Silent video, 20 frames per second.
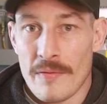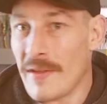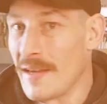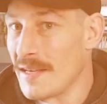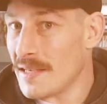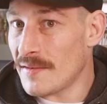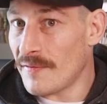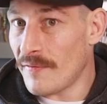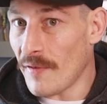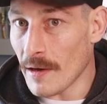
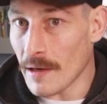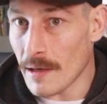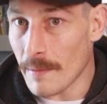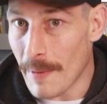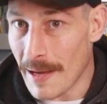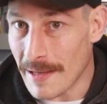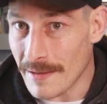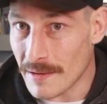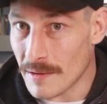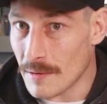this
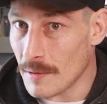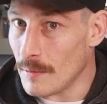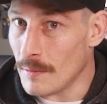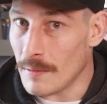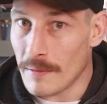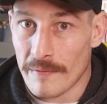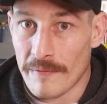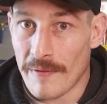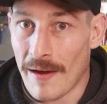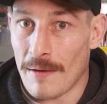
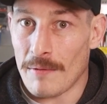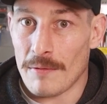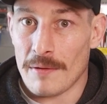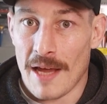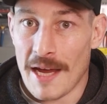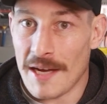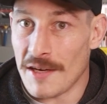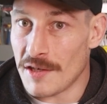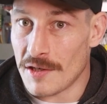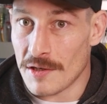fundamental and
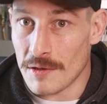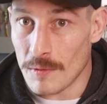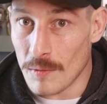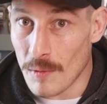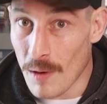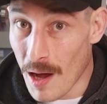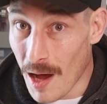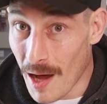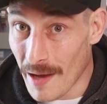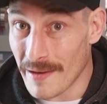
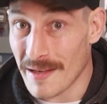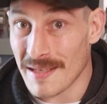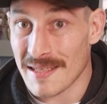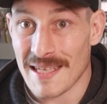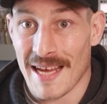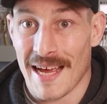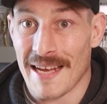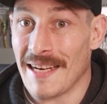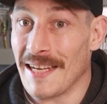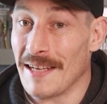foundational
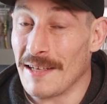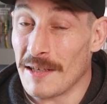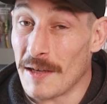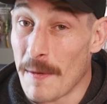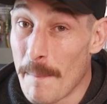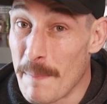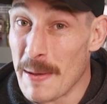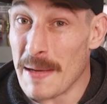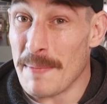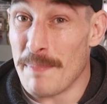understanding
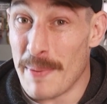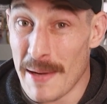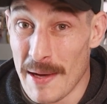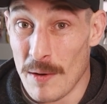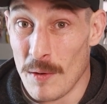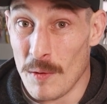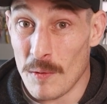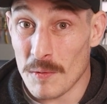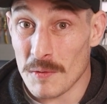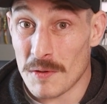can be
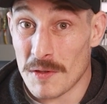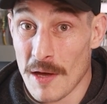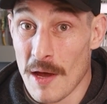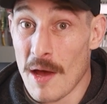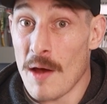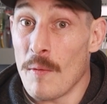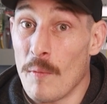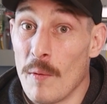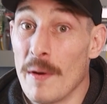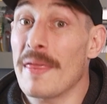built
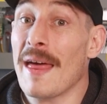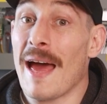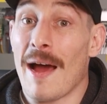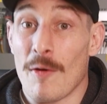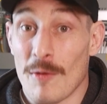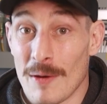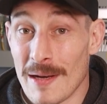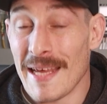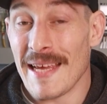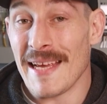
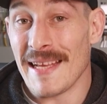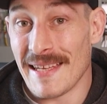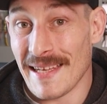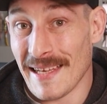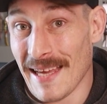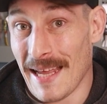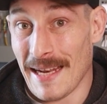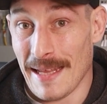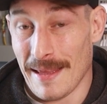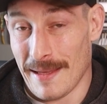without
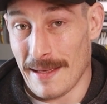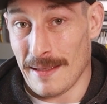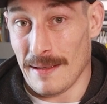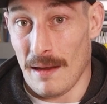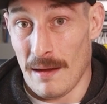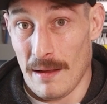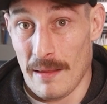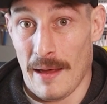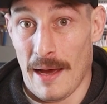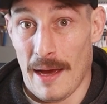needing anything
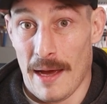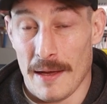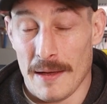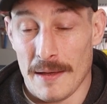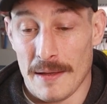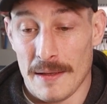like that.